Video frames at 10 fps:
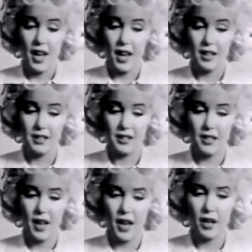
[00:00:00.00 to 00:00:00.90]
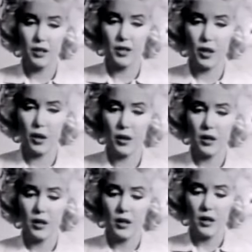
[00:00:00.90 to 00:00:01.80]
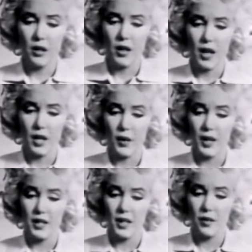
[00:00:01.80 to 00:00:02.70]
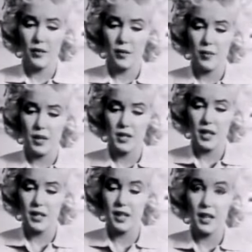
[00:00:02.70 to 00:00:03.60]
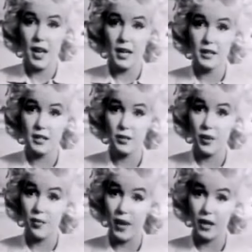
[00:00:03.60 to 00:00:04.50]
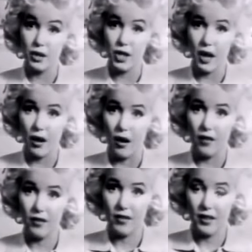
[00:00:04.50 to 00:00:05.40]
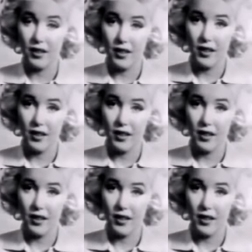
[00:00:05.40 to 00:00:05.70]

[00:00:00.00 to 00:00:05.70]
And I also got a great deal from attending classes with Michael Chekhov. Mm